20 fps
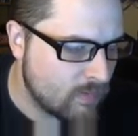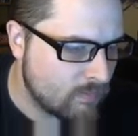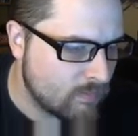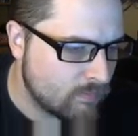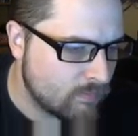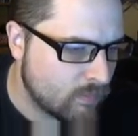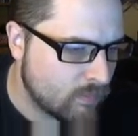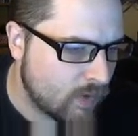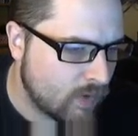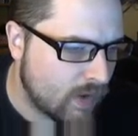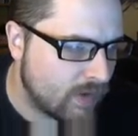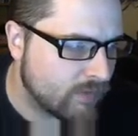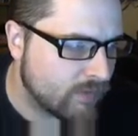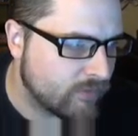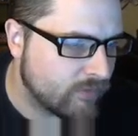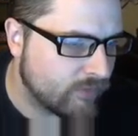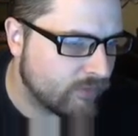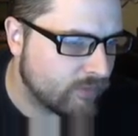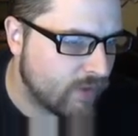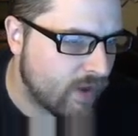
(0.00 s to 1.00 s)
Okay, so
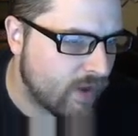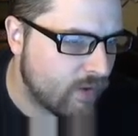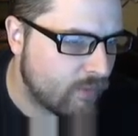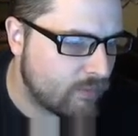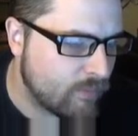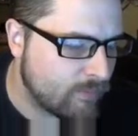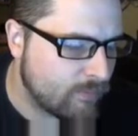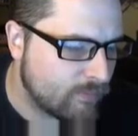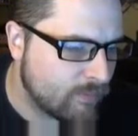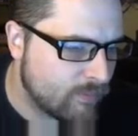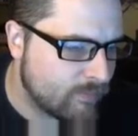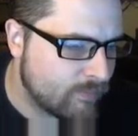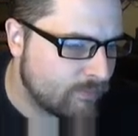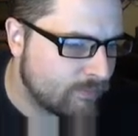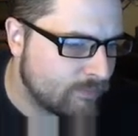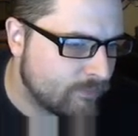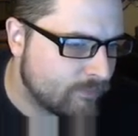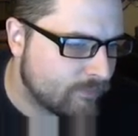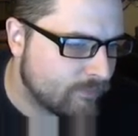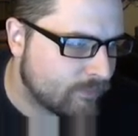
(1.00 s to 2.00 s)
now
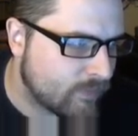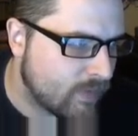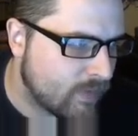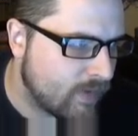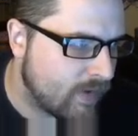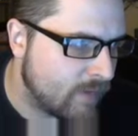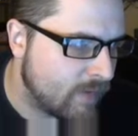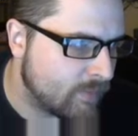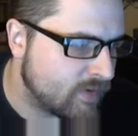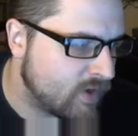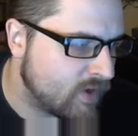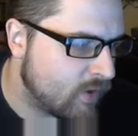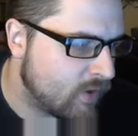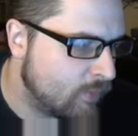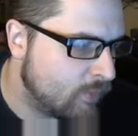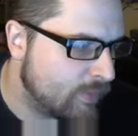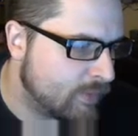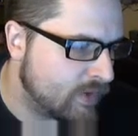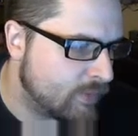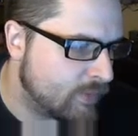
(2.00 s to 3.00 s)
I'm going to open up